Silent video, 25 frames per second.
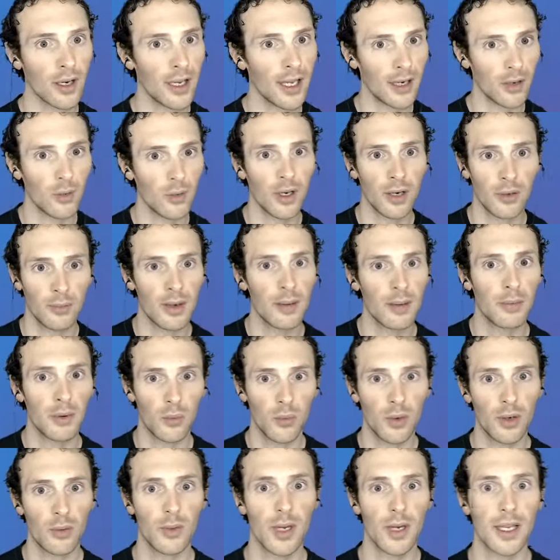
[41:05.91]
Like I remember
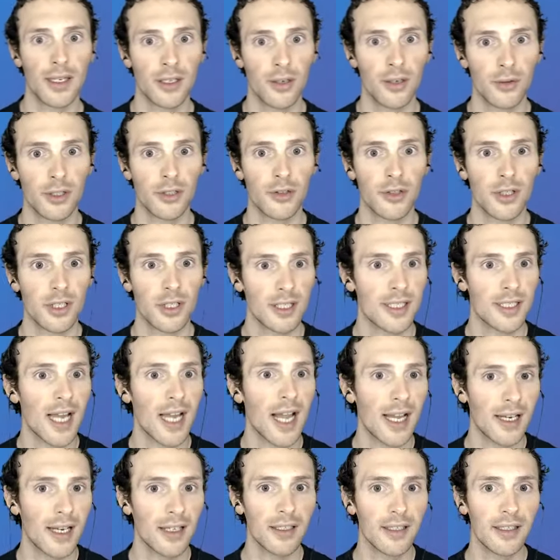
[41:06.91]
when we had the retreat in
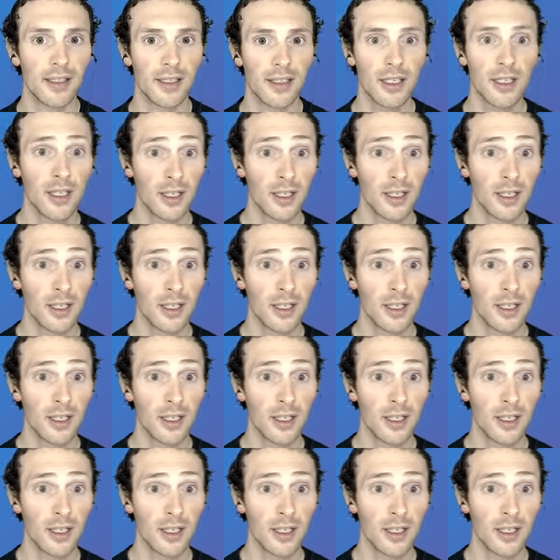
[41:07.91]
Thailand,